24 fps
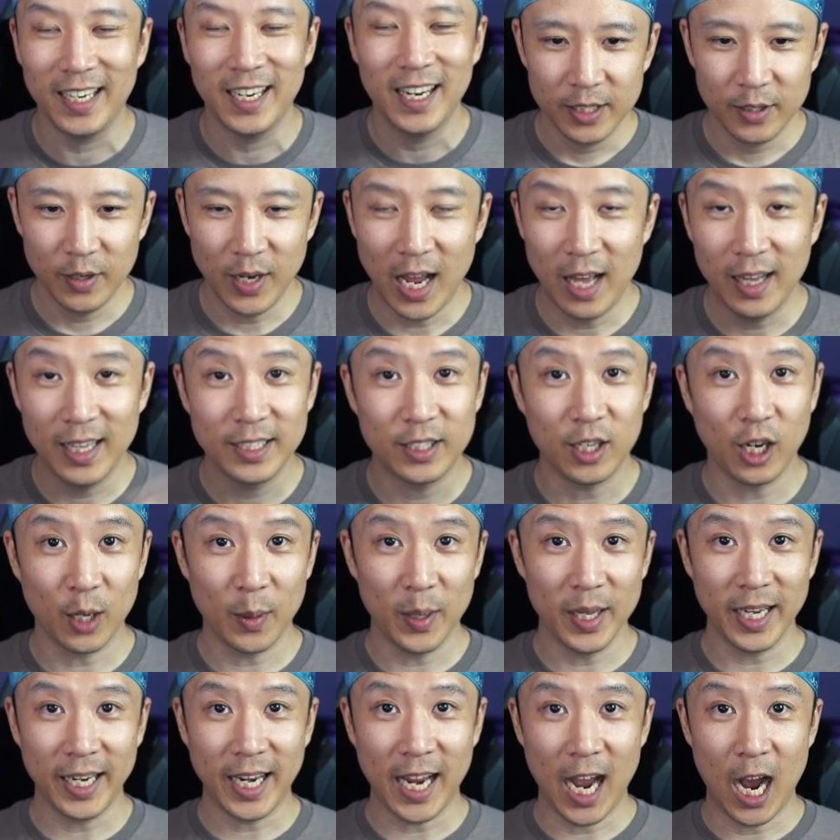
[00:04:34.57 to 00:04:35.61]
So now let's talk about the
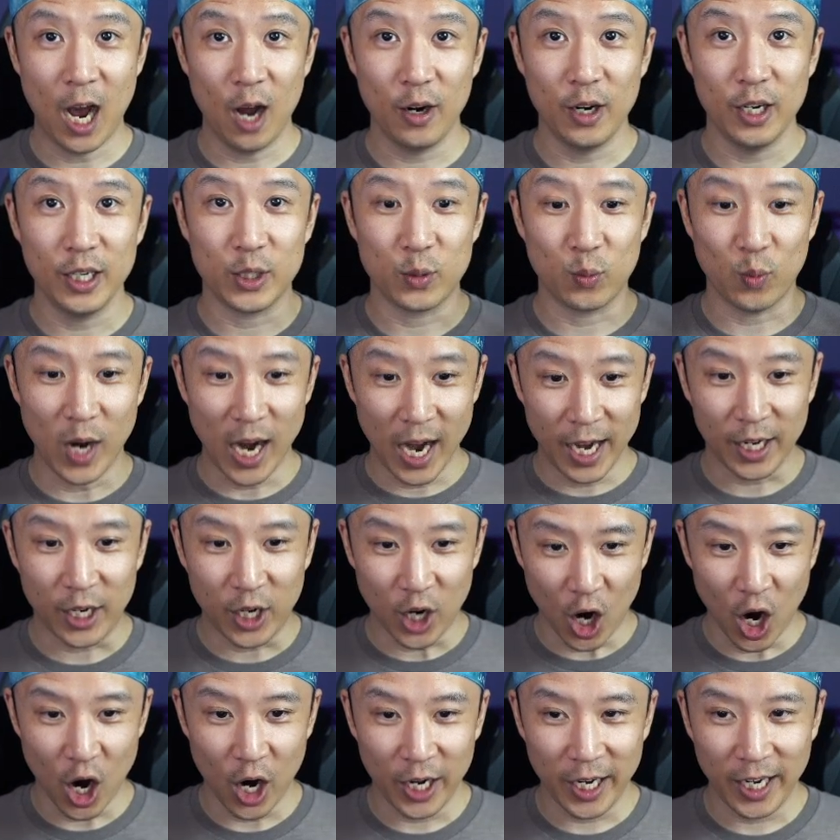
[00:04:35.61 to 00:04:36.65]
counters. Red
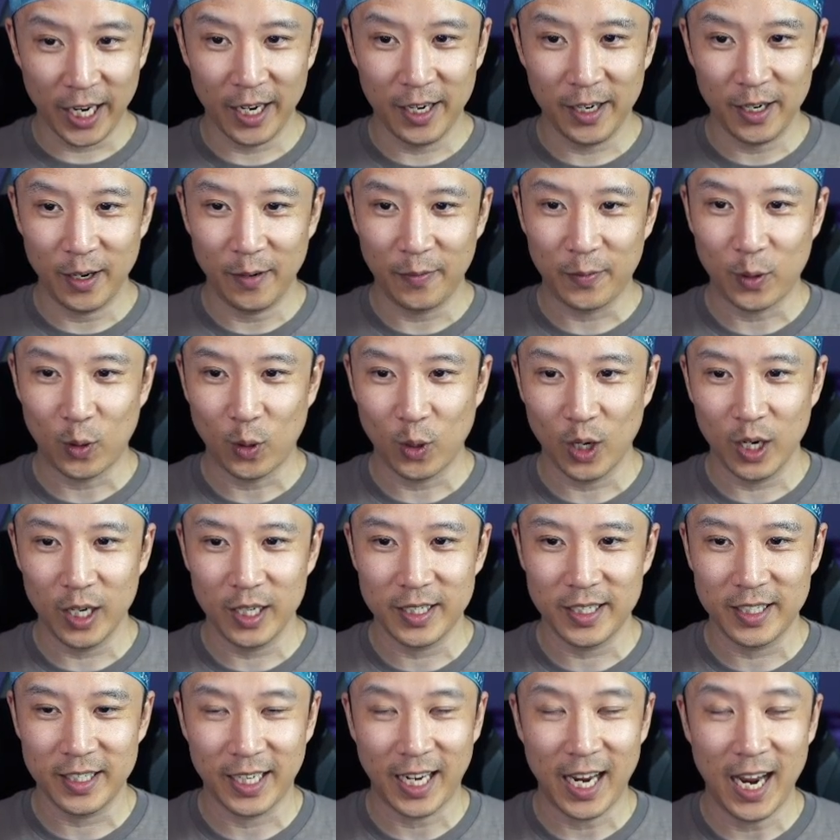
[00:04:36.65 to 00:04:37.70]
Guardian, of
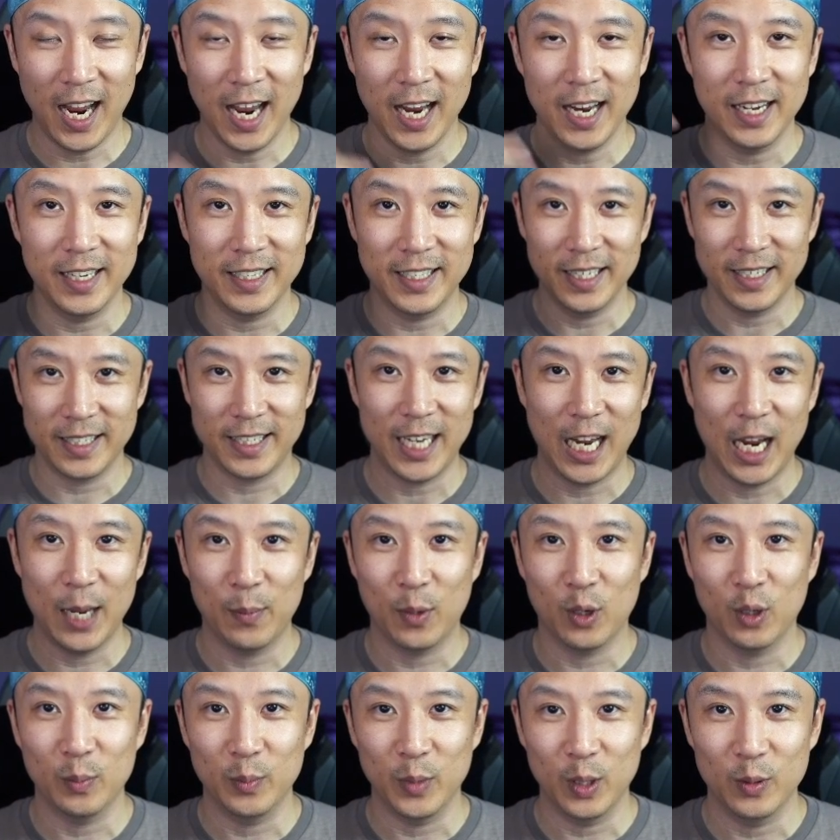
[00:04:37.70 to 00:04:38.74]
course, can disable
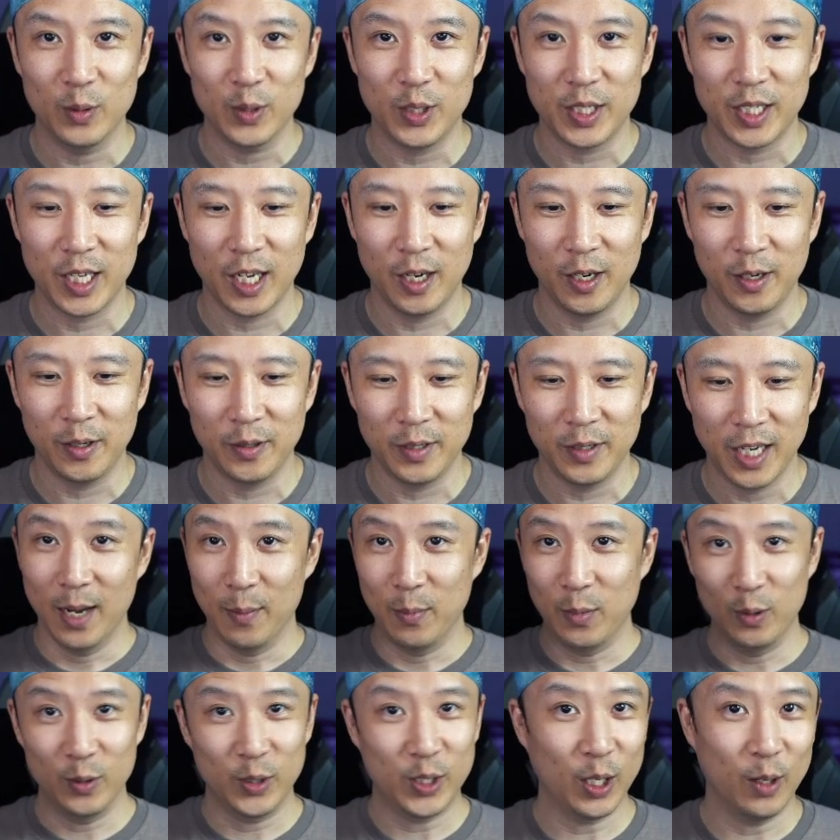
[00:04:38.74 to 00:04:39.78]
Moonstone.
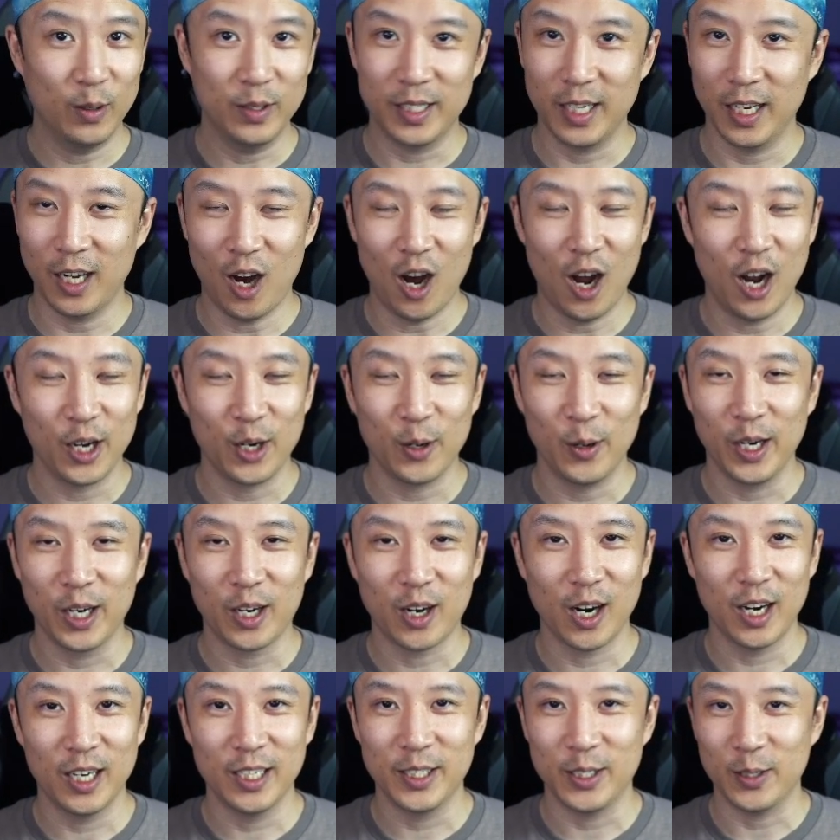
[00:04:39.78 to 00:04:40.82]
Moonstone is an ongoing
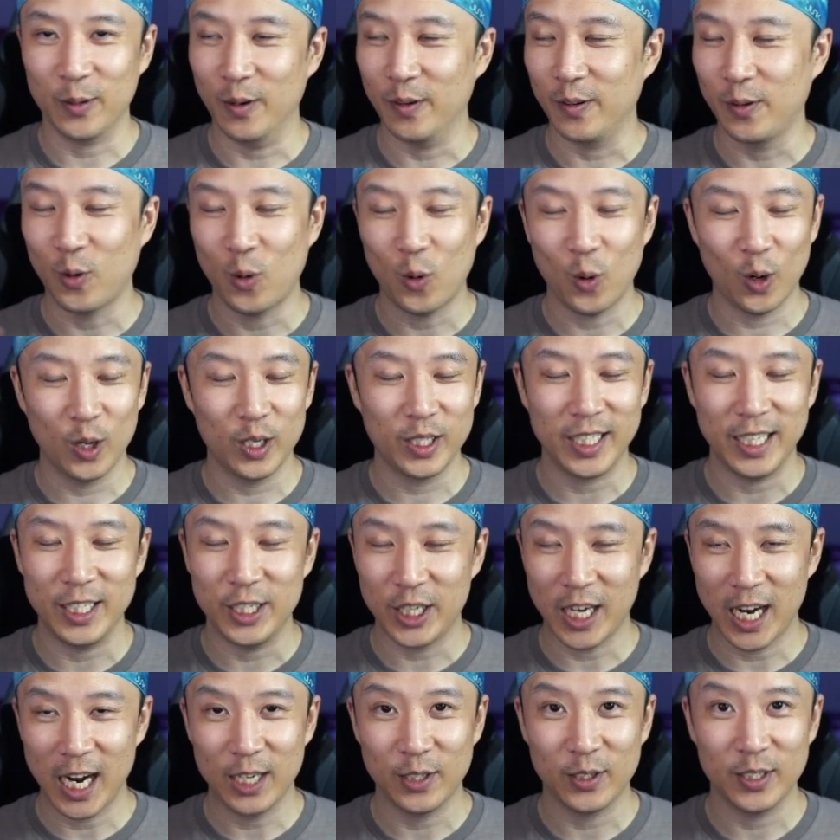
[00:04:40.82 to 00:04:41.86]
card, so of course
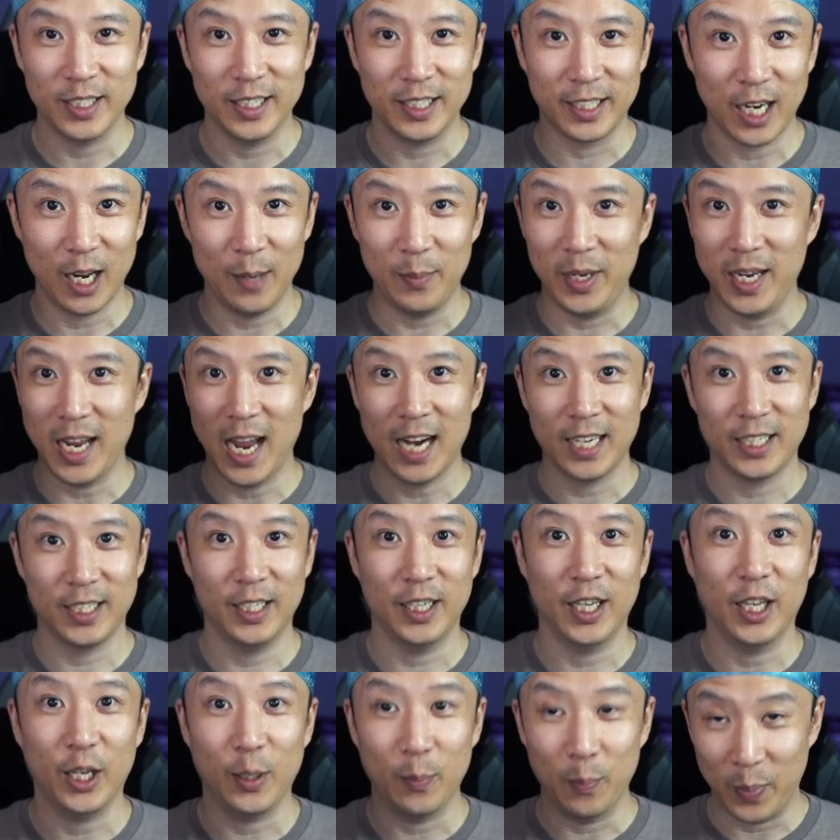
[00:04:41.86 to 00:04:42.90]
Enchantress is going to be actually
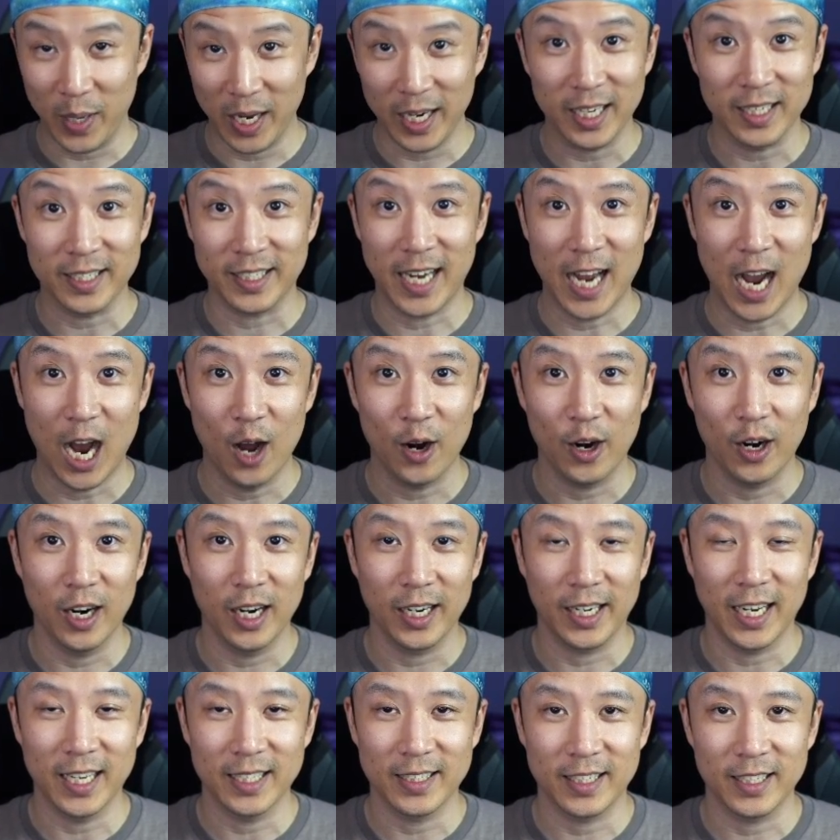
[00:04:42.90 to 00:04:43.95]
the biggest counter
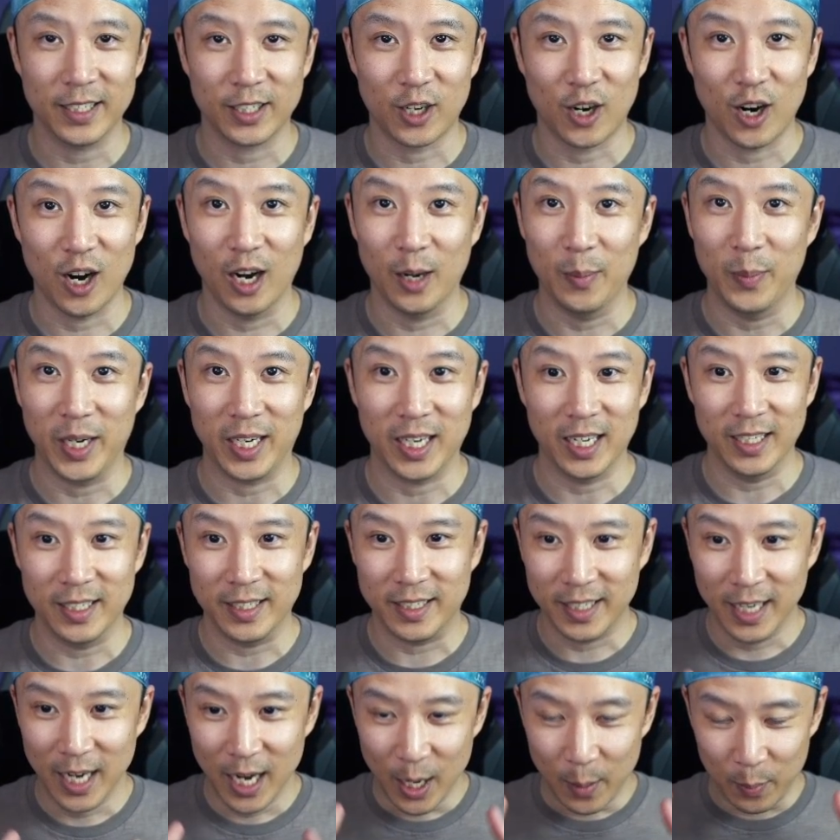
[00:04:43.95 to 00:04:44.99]
against this card because
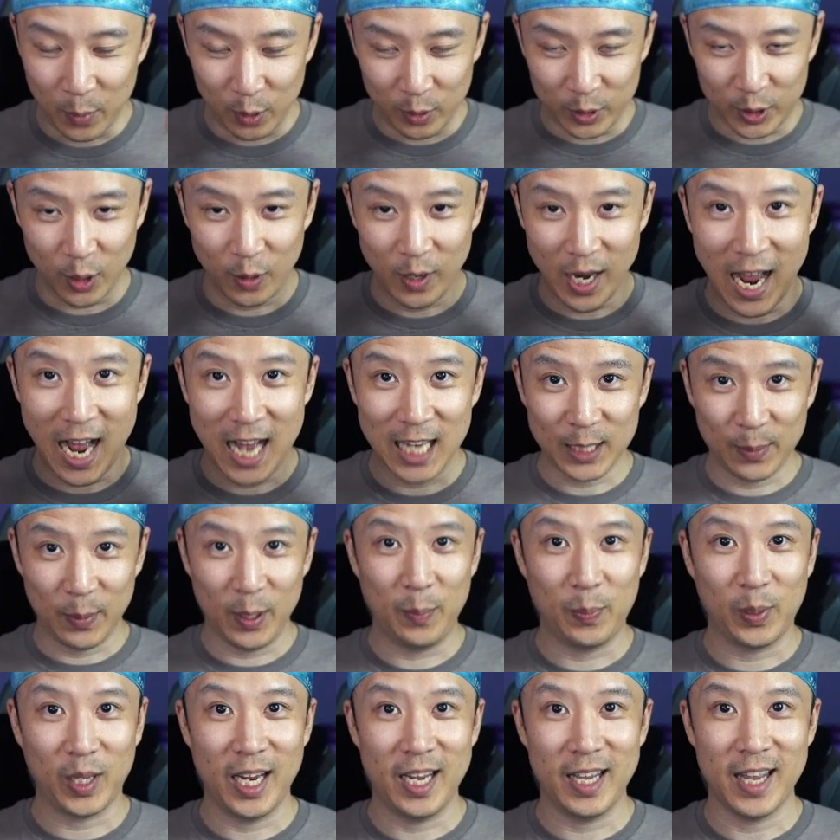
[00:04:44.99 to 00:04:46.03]
Moonstone has to be
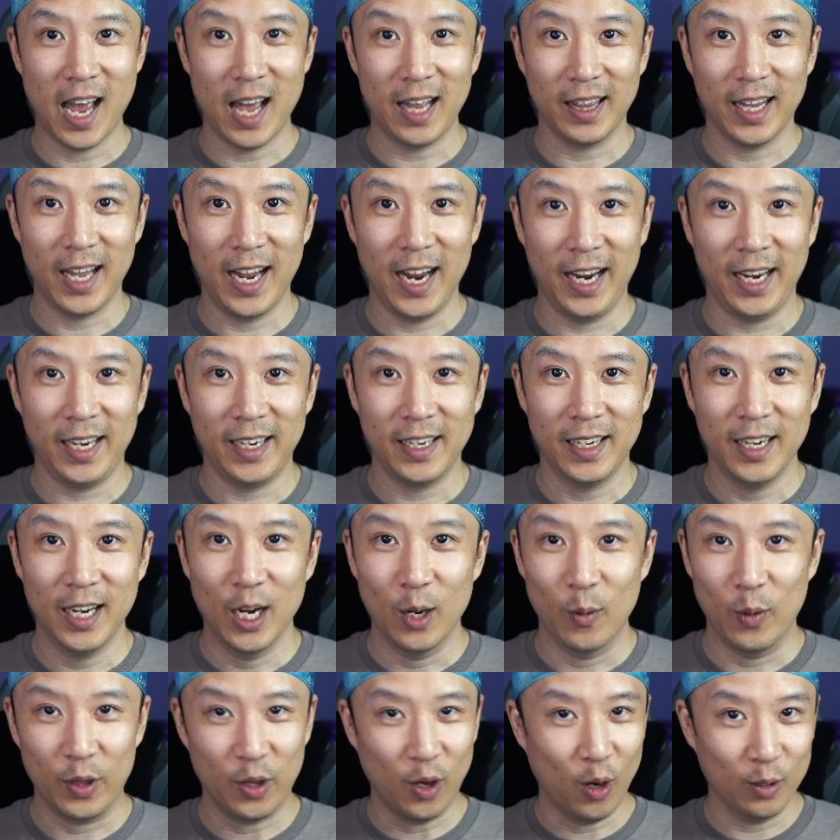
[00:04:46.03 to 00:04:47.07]
played in that lane
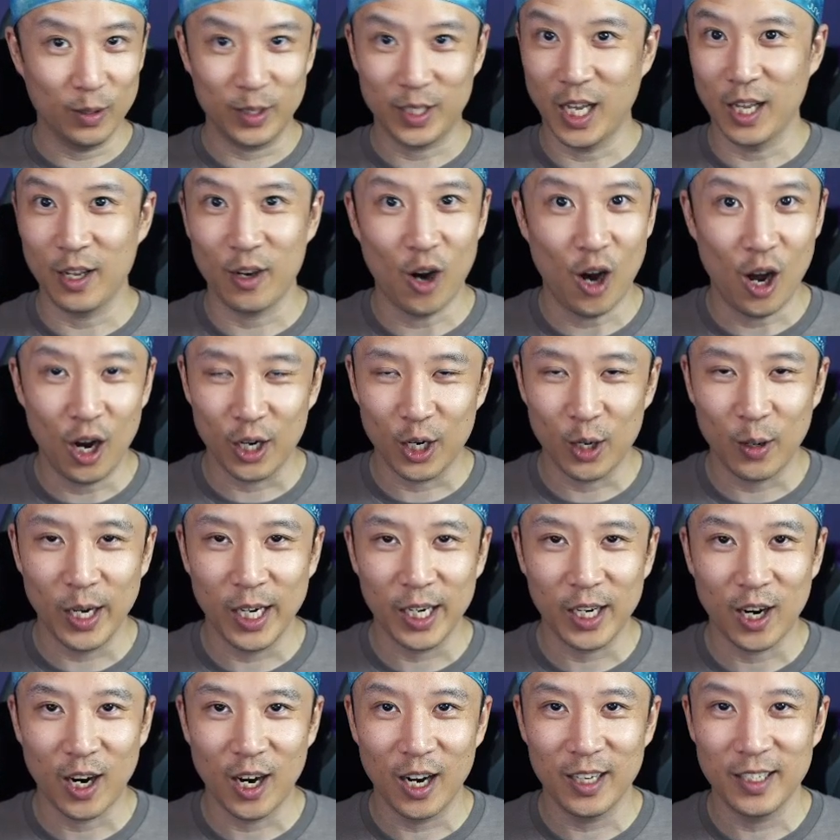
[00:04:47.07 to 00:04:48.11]
with all those other ongoing
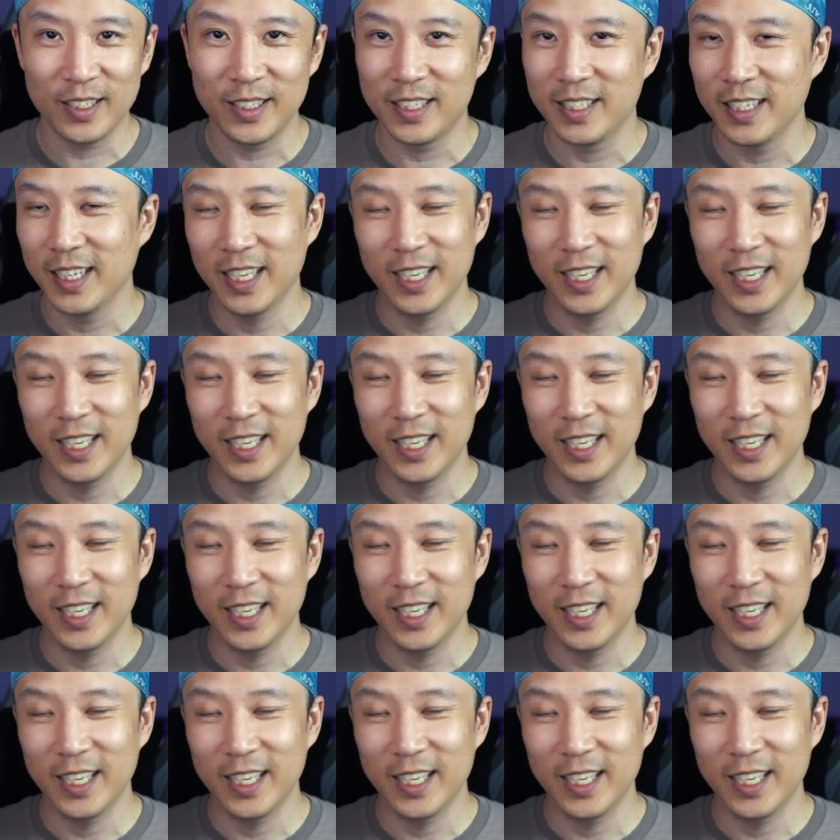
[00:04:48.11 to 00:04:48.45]
cards.